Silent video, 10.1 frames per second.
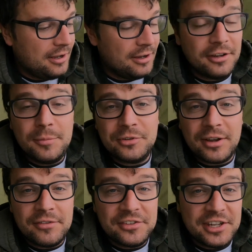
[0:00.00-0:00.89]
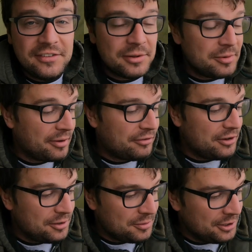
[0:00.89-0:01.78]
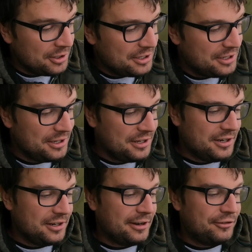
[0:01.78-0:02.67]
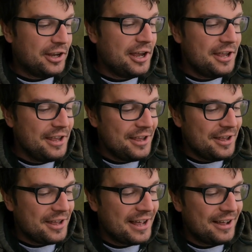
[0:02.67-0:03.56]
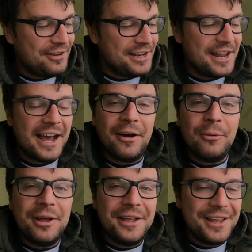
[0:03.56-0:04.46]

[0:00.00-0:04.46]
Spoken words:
I was hoping to have it this evening with my food, but I'm gonna have to have it now.